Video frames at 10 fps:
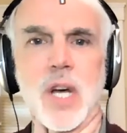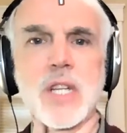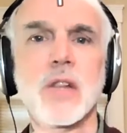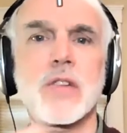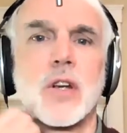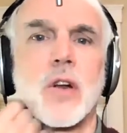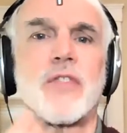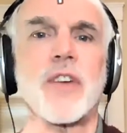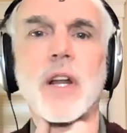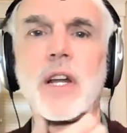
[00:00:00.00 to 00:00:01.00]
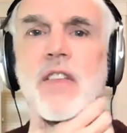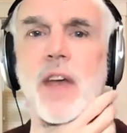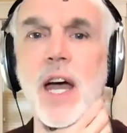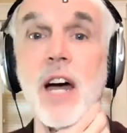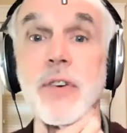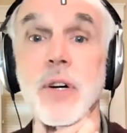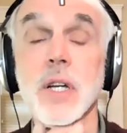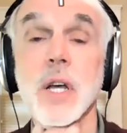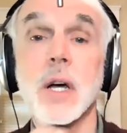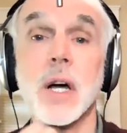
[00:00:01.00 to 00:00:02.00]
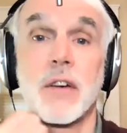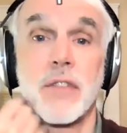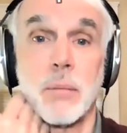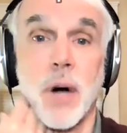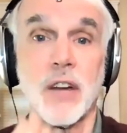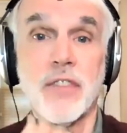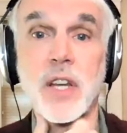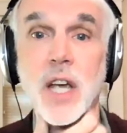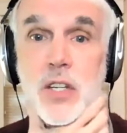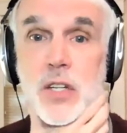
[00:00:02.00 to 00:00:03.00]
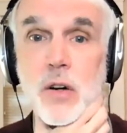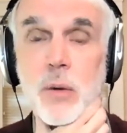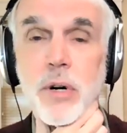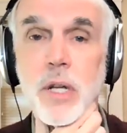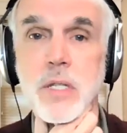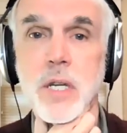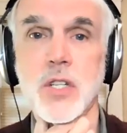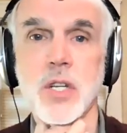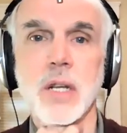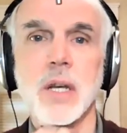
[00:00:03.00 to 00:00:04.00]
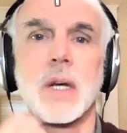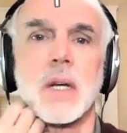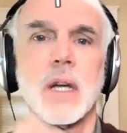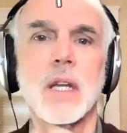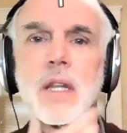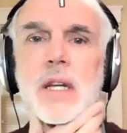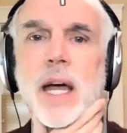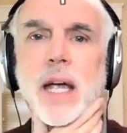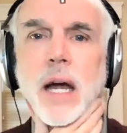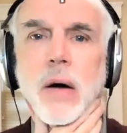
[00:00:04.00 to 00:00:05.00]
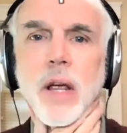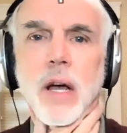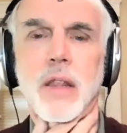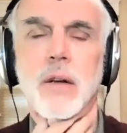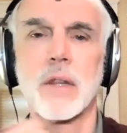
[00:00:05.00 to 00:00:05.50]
so that you don't feel any of the effort of the modification or pronunciation in the neck area,